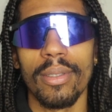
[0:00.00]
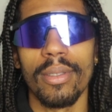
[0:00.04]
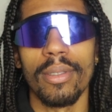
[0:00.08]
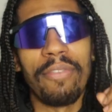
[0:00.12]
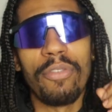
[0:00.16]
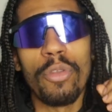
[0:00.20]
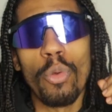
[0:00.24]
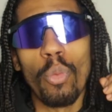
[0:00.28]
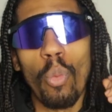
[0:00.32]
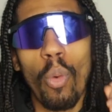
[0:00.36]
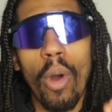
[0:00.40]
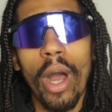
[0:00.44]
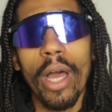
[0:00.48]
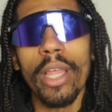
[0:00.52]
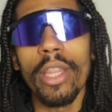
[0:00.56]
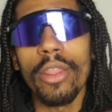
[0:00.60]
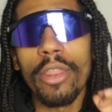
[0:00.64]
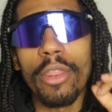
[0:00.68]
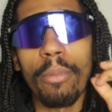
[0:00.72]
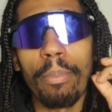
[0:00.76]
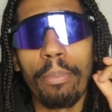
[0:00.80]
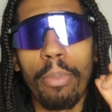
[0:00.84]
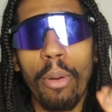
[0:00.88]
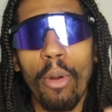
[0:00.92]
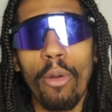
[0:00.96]
If you
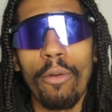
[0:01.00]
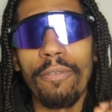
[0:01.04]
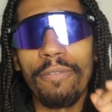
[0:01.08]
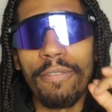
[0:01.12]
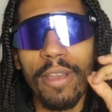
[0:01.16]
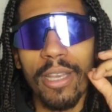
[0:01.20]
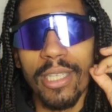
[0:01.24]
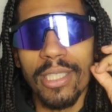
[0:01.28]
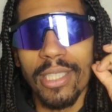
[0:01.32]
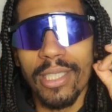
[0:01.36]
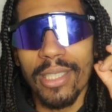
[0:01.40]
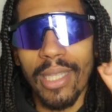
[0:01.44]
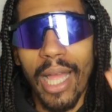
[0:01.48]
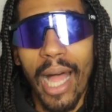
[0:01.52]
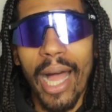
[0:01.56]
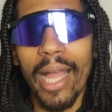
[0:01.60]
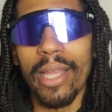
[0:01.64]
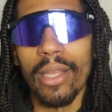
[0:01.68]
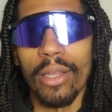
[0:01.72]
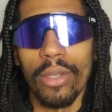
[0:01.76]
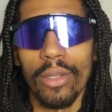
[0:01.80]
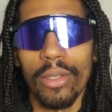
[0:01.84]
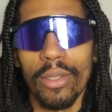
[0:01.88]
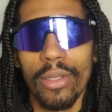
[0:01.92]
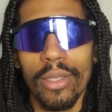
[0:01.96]
want the perfect
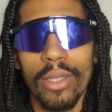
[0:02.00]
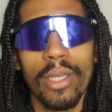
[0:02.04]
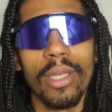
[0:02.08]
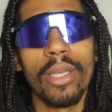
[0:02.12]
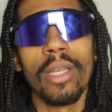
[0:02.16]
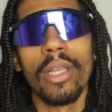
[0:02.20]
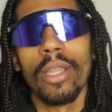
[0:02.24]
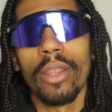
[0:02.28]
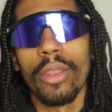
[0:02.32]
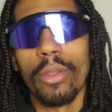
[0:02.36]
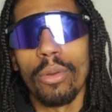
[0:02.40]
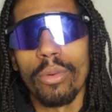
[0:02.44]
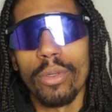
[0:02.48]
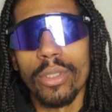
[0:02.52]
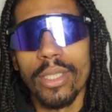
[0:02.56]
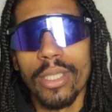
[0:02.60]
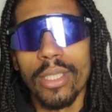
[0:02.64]
style, there